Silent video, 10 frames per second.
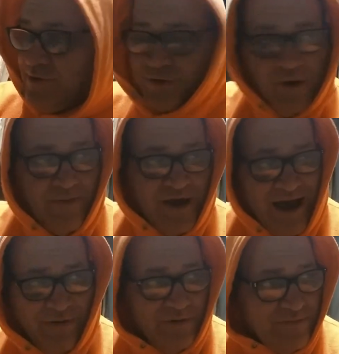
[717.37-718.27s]
So I mean,
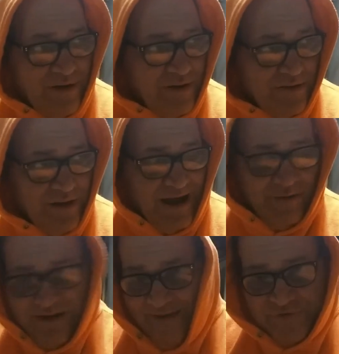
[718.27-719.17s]
I
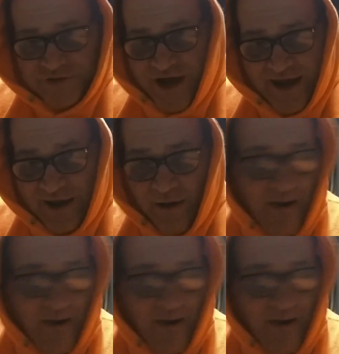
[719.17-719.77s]
don't have to take it